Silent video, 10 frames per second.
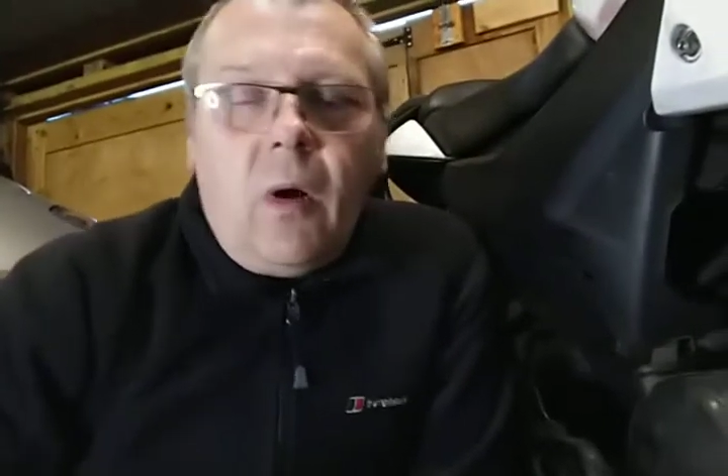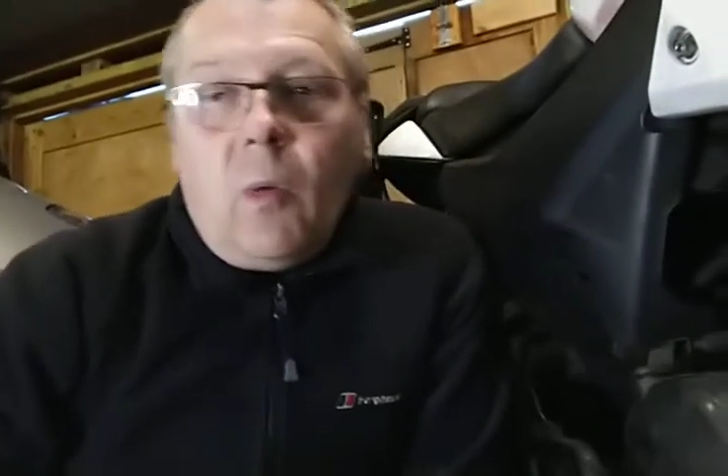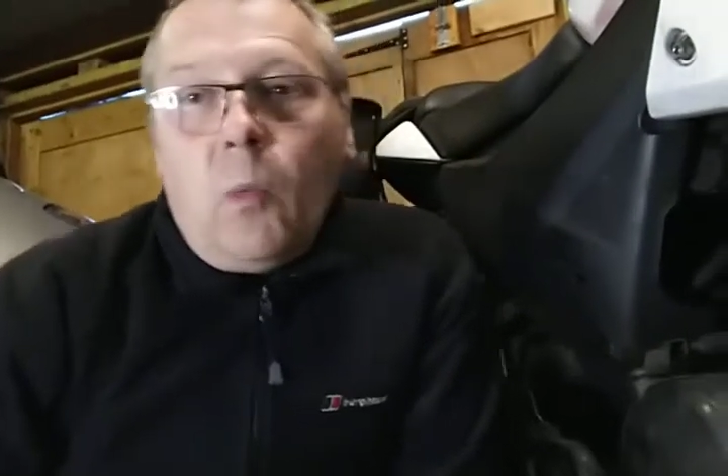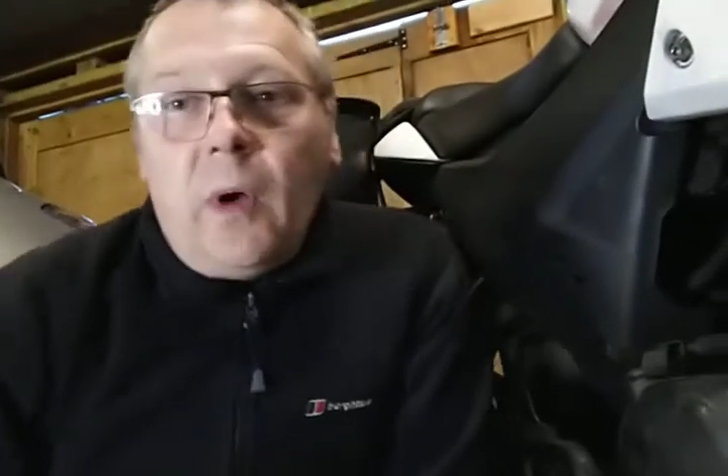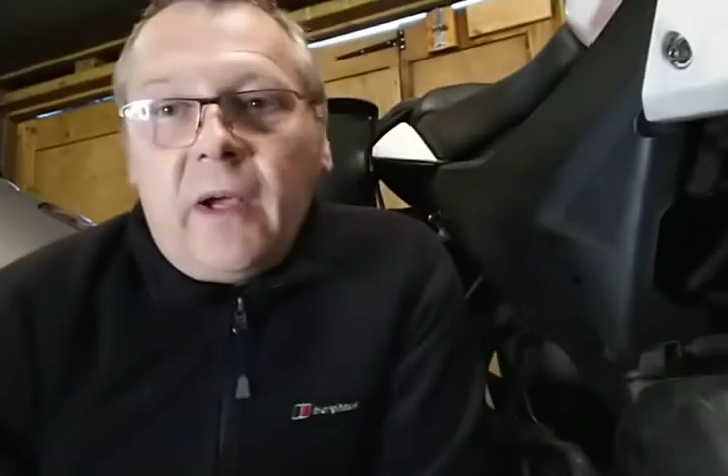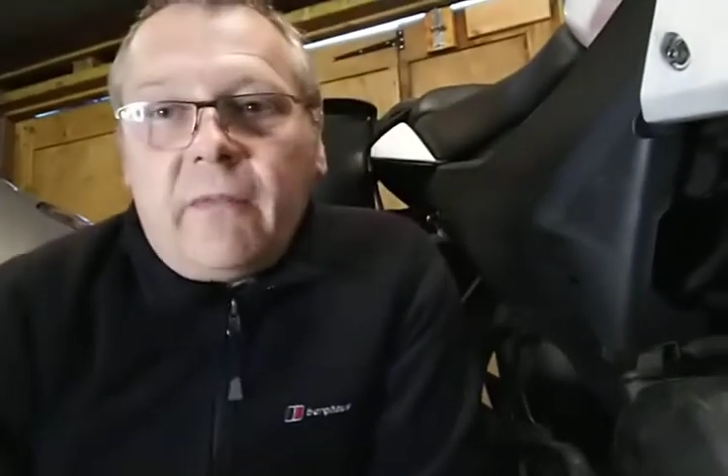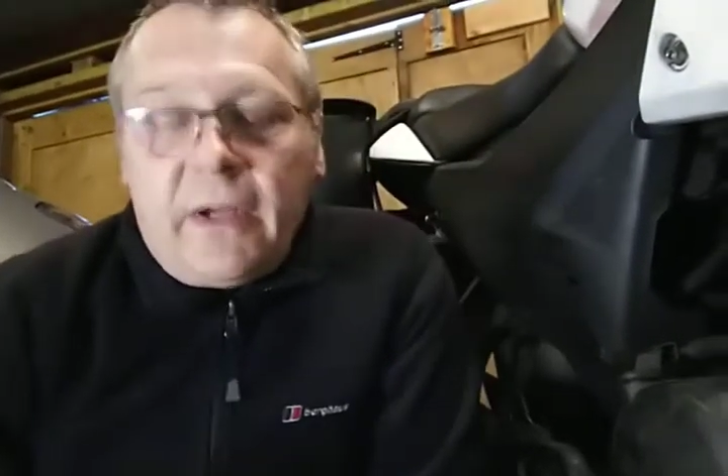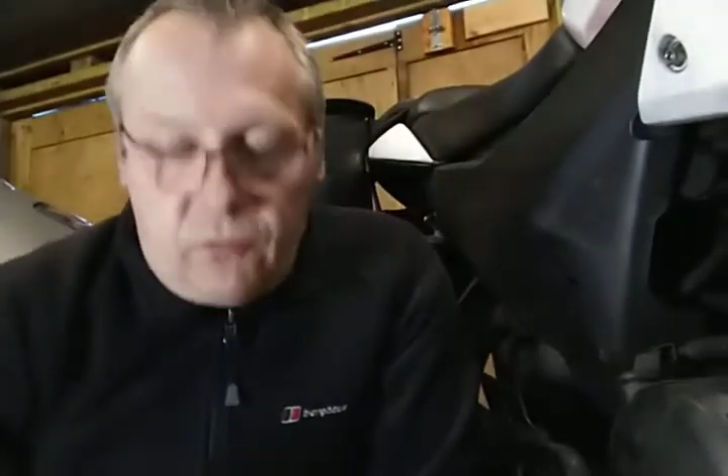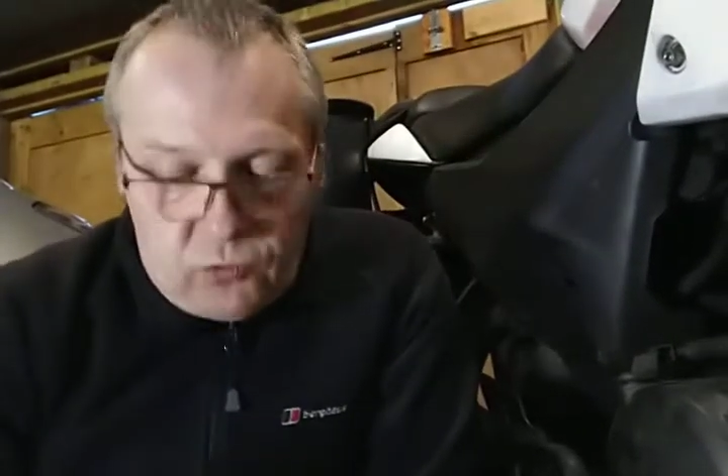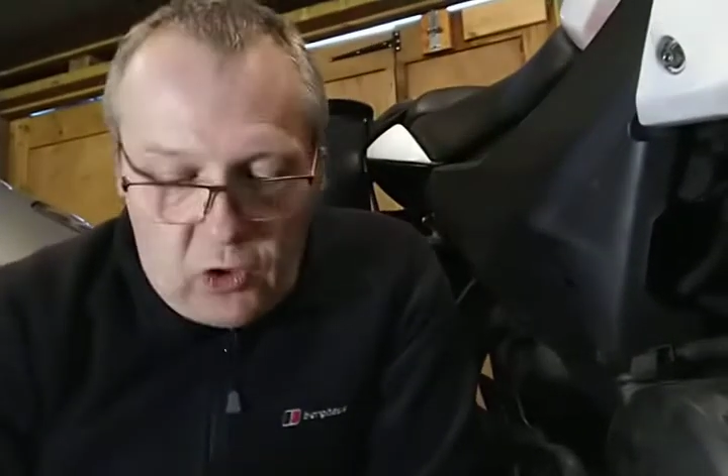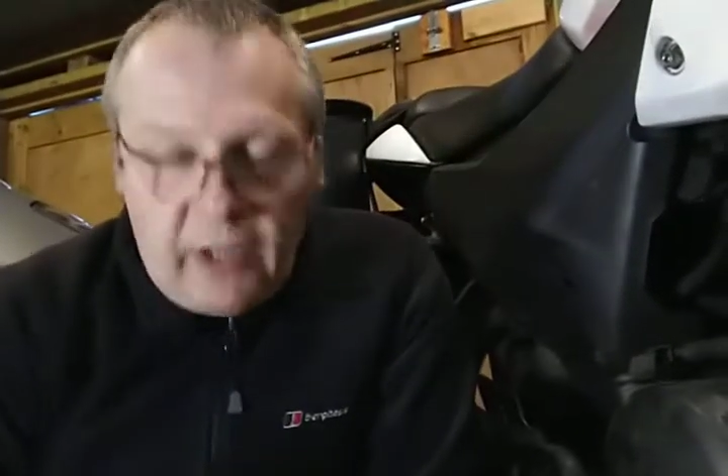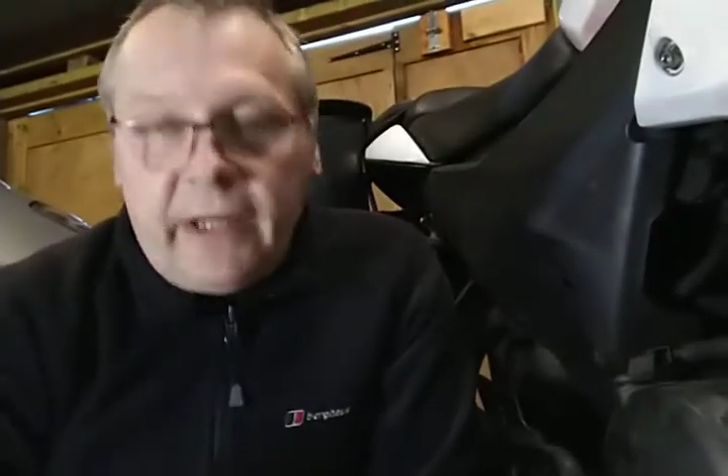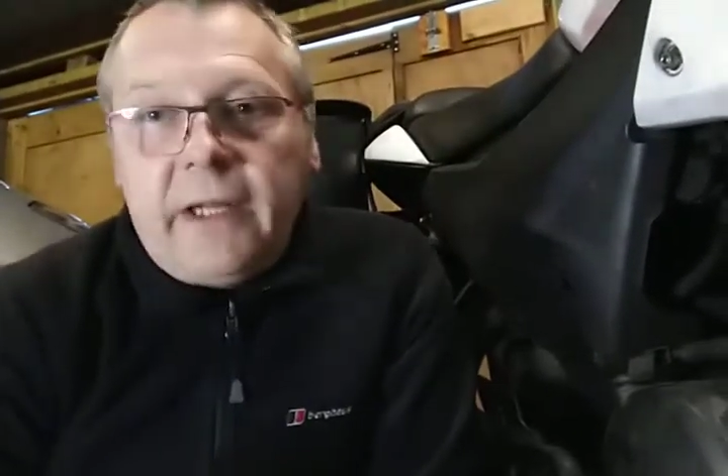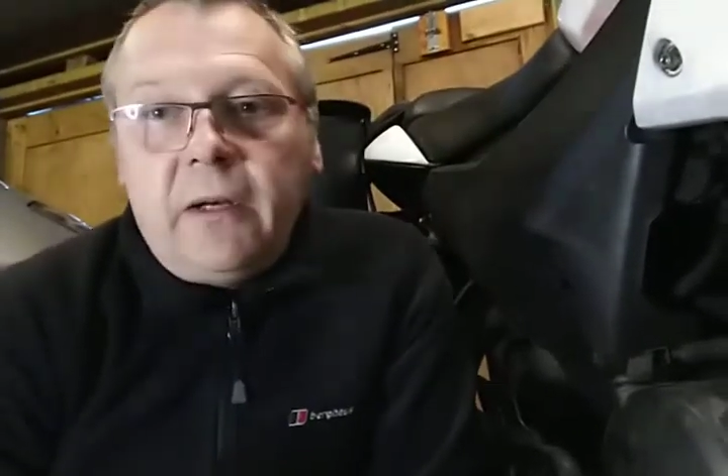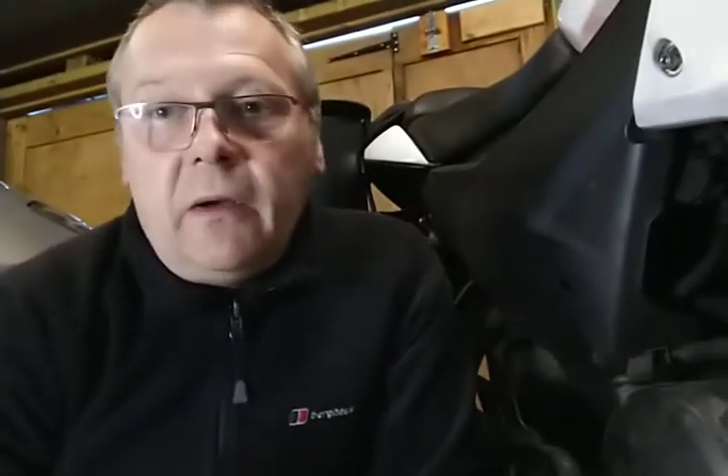We have had
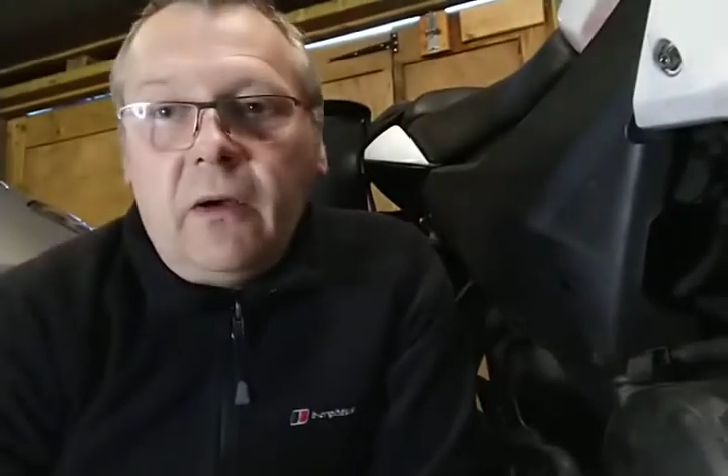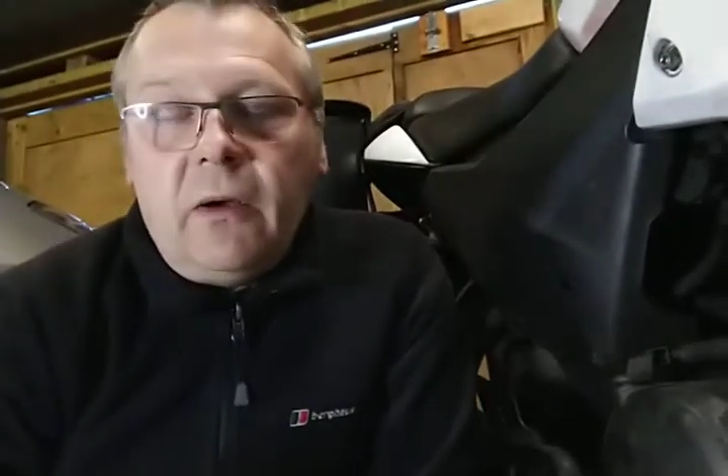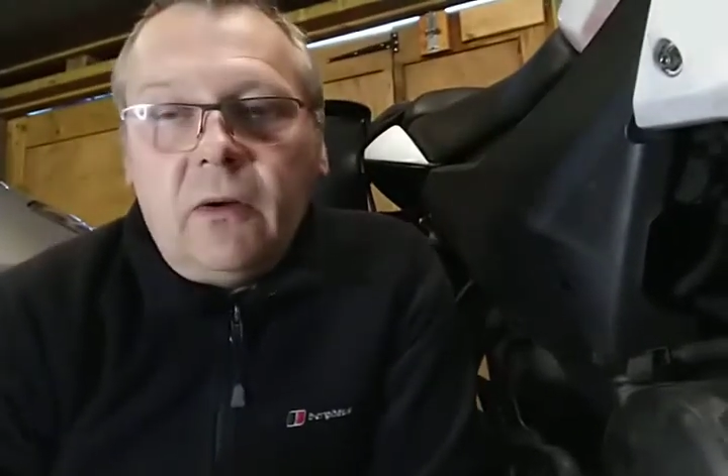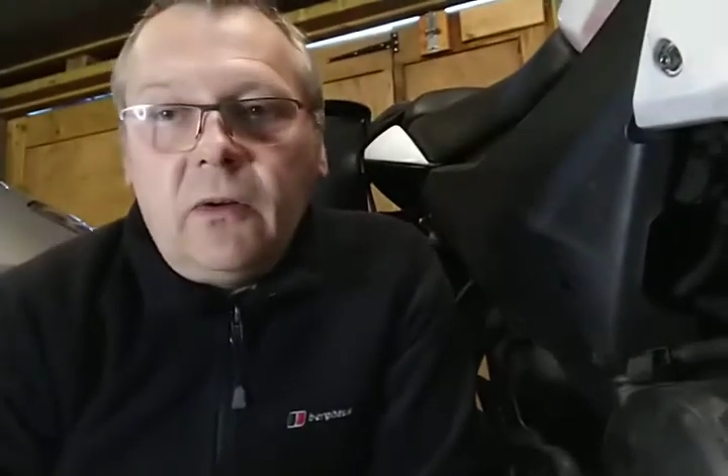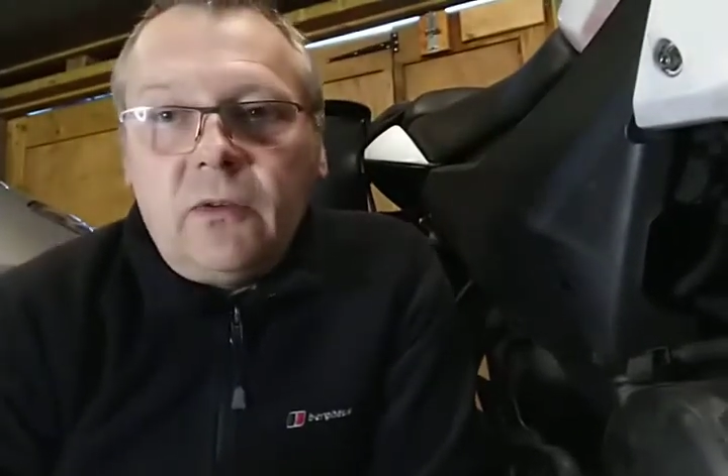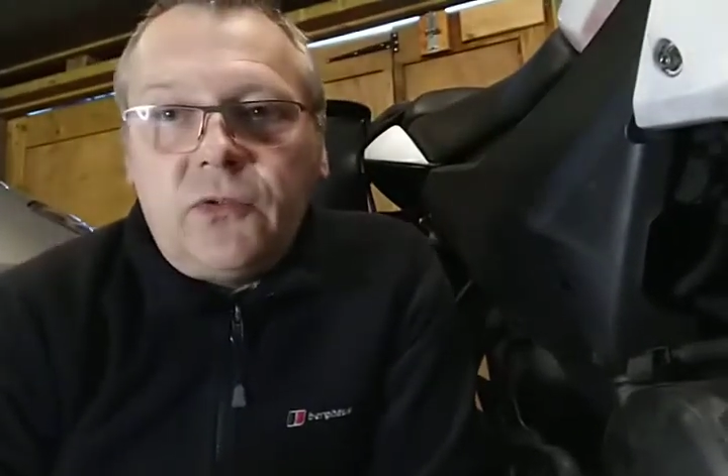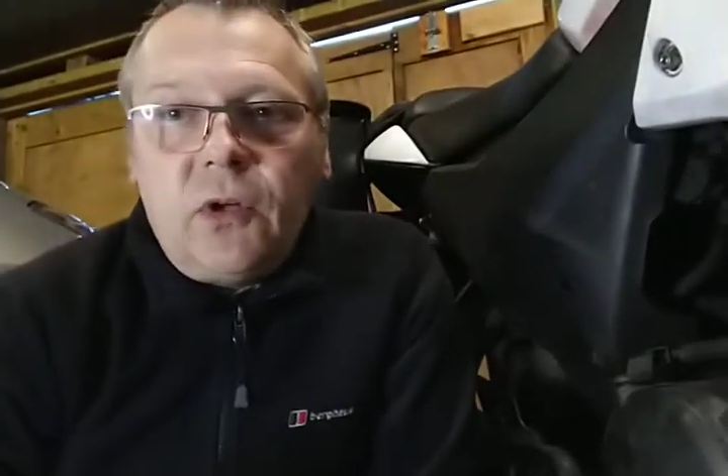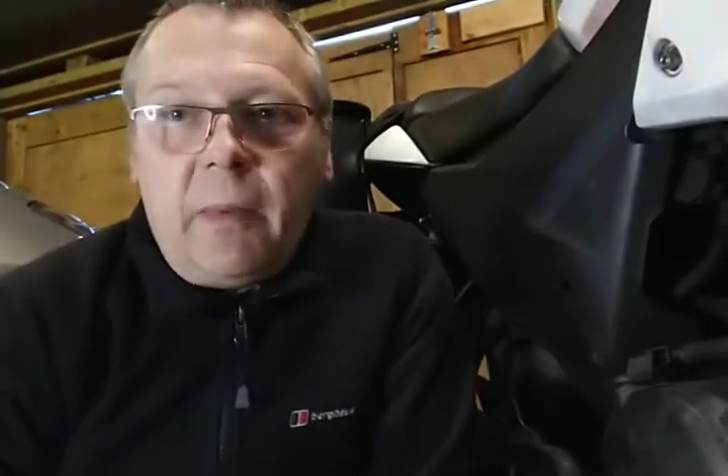rain for